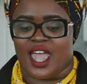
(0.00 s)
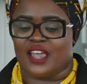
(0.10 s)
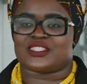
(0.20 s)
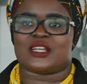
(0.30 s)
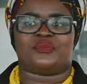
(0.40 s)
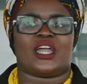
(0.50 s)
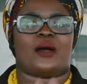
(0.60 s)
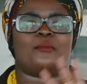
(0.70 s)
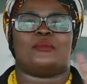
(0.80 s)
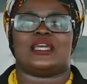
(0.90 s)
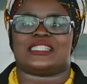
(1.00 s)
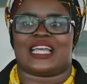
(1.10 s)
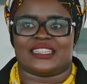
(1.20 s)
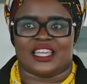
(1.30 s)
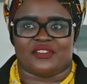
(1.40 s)
If something amazing
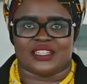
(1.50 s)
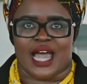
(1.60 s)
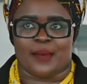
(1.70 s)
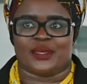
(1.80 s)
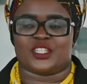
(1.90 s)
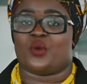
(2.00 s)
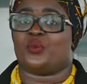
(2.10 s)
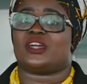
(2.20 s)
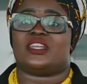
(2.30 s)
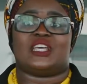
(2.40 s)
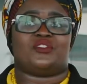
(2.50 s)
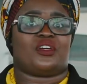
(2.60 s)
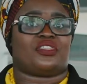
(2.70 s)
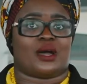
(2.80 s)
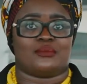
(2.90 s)
at the event happened, we're going to give you a
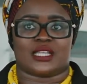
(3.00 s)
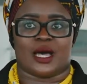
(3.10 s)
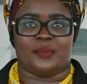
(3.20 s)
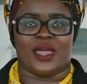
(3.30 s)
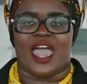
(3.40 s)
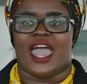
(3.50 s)
thumbs up.